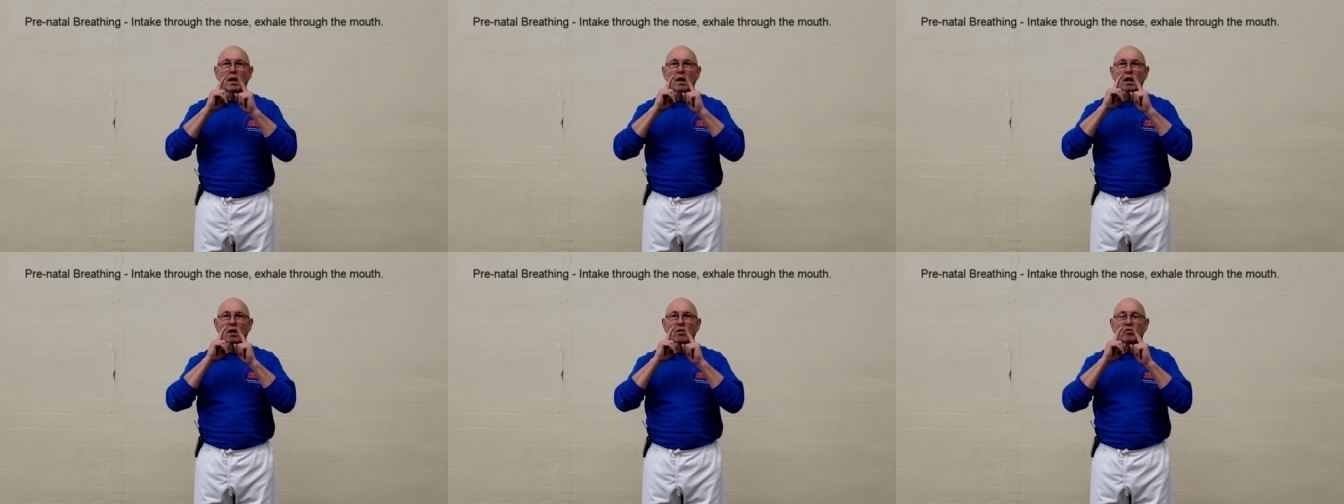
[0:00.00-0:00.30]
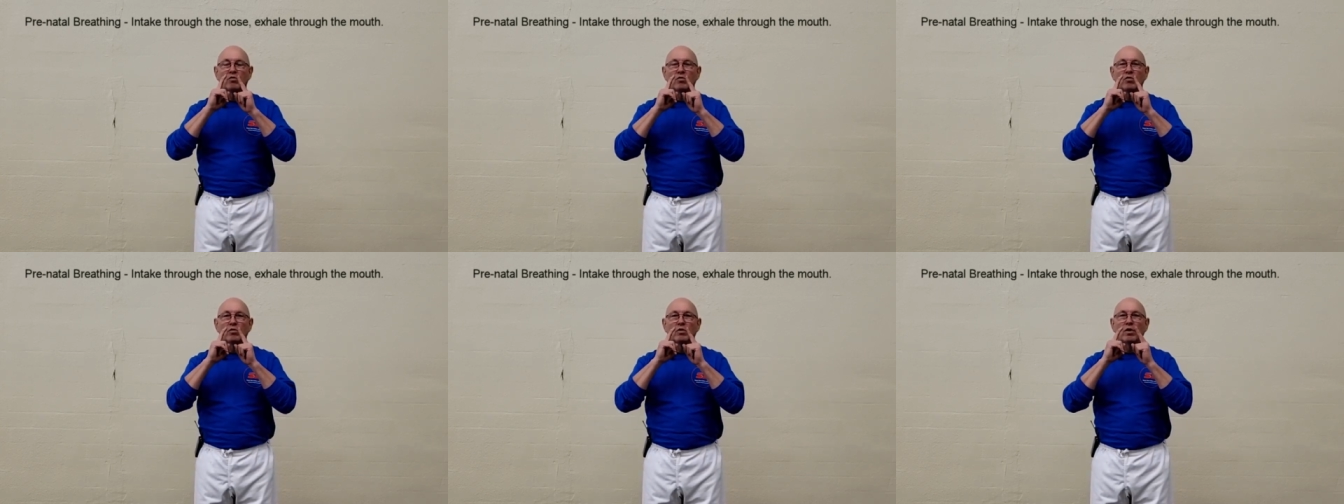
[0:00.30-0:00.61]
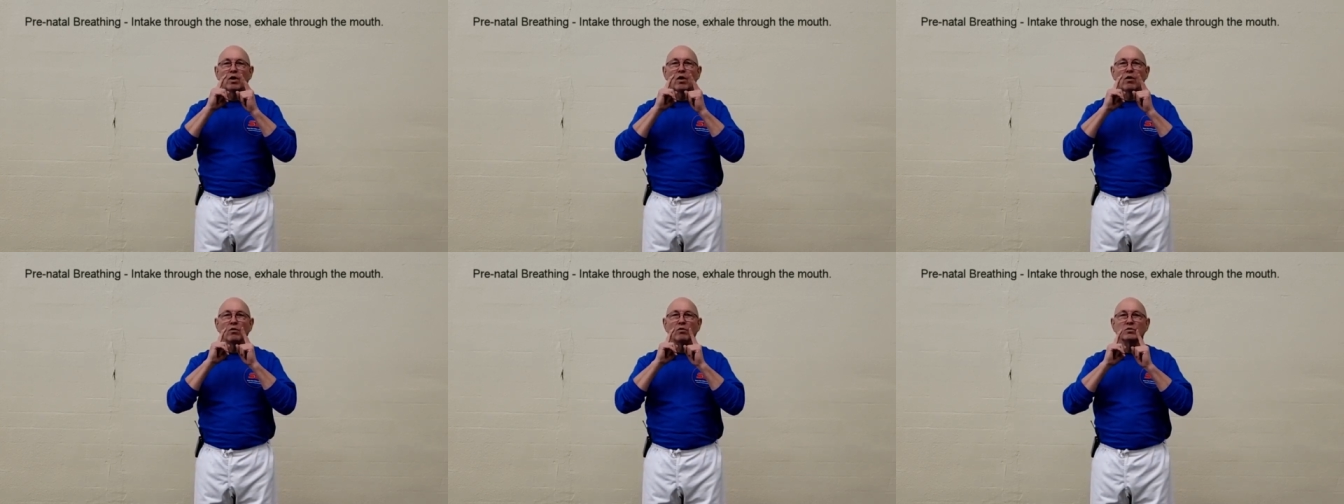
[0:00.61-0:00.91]
in through the
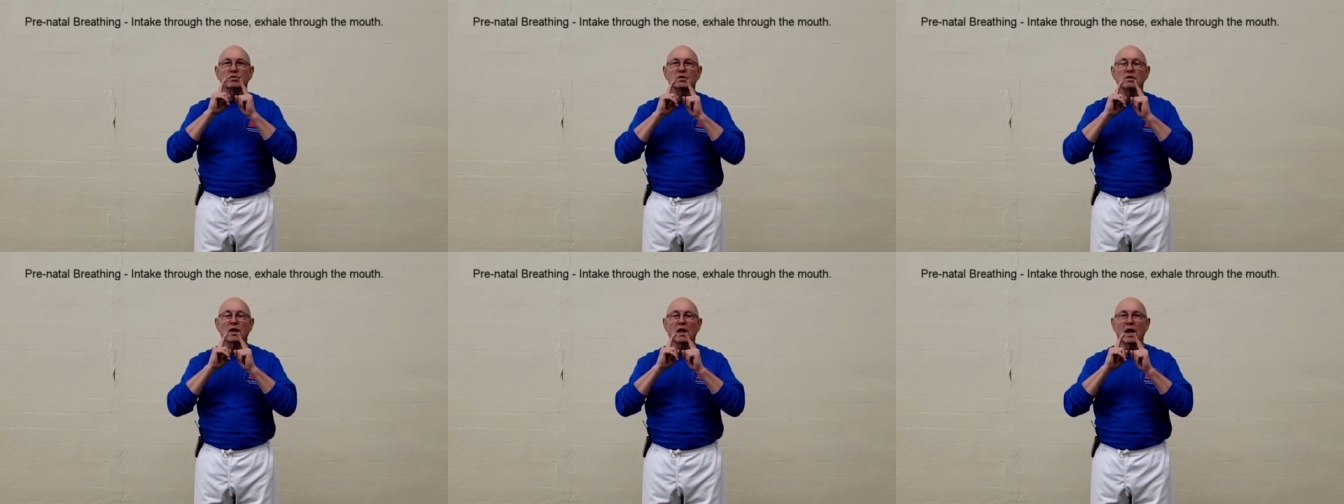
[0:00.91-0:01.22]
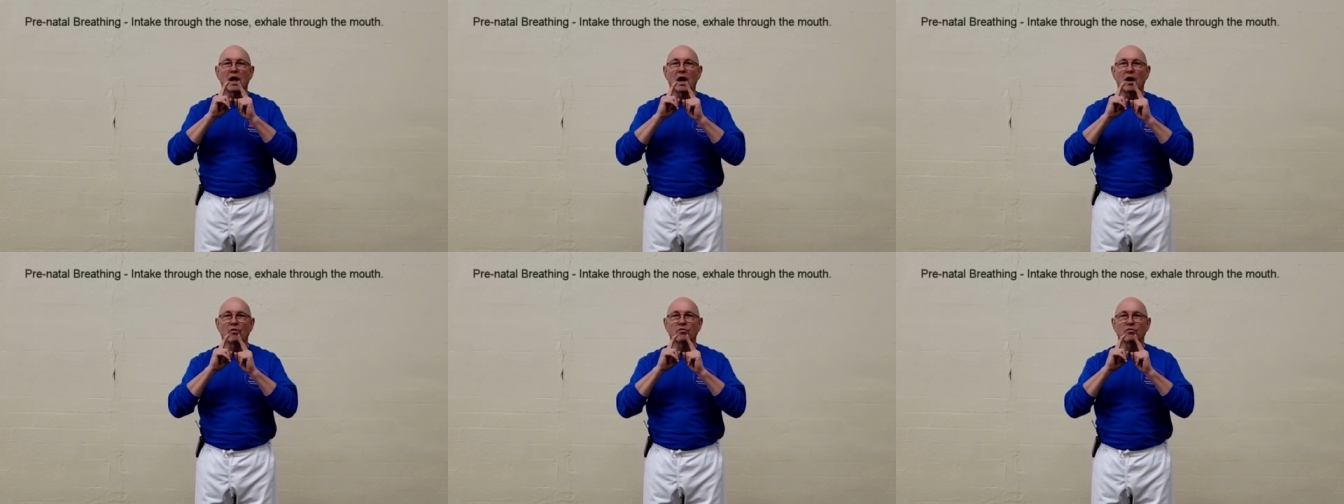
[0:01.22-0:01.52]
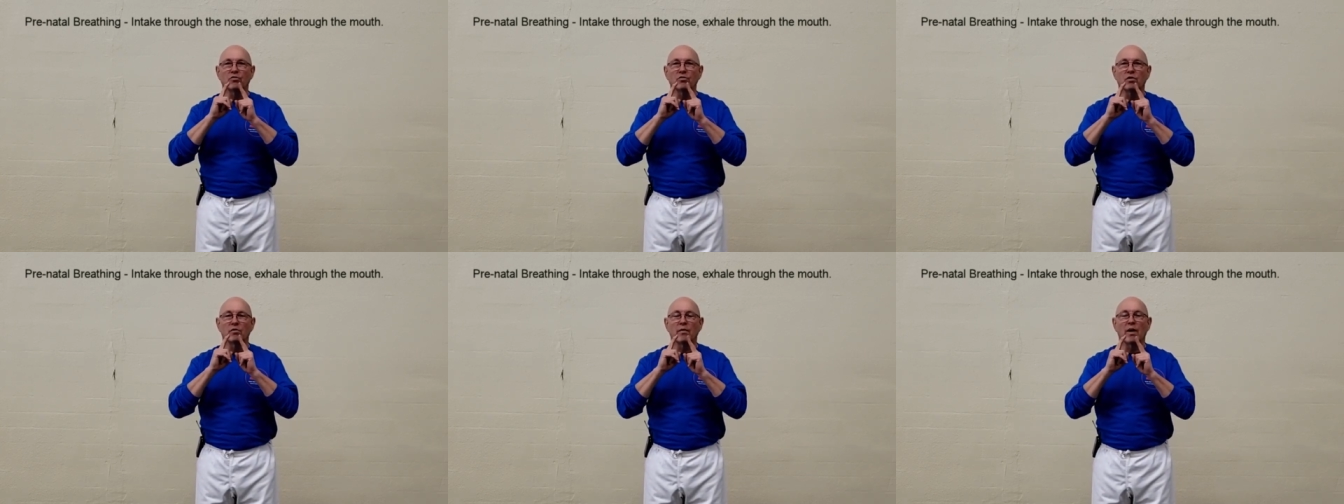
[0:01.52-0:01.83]
nose, out
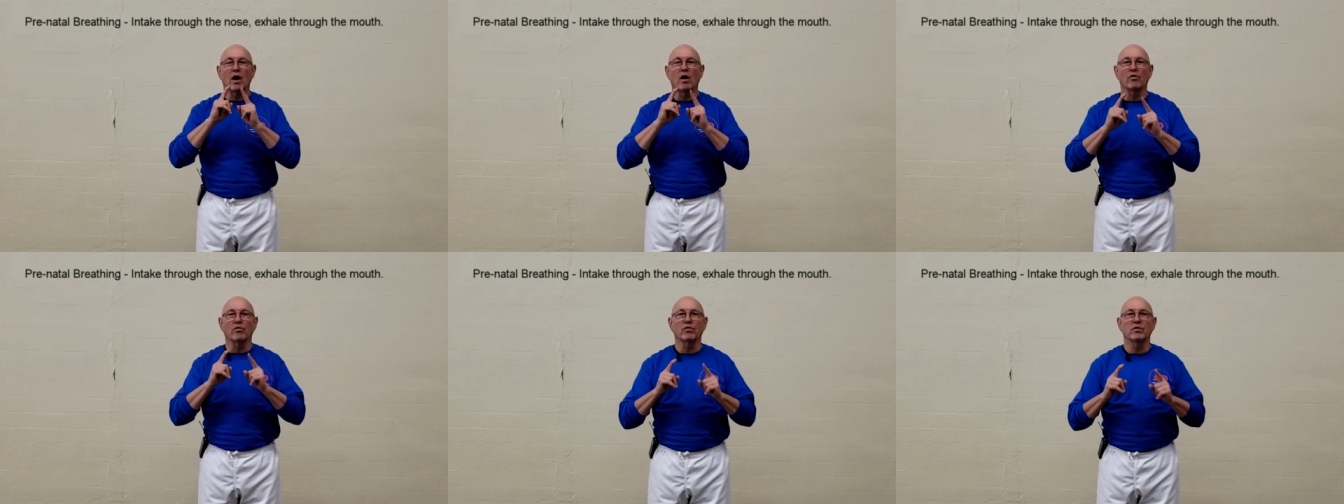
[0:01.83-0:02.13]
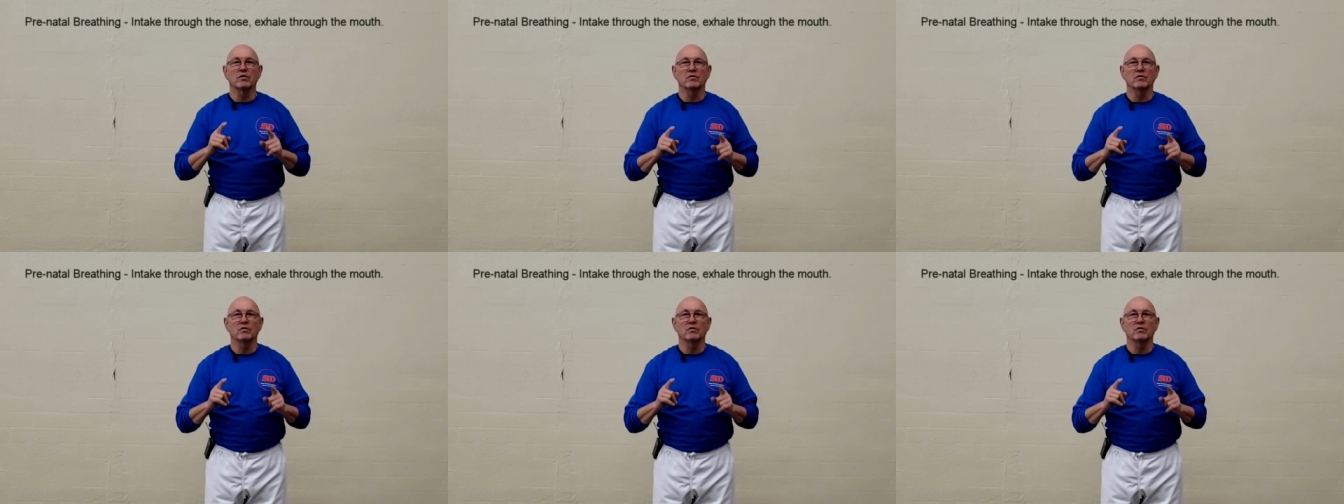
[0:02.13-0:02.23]
through the mouth.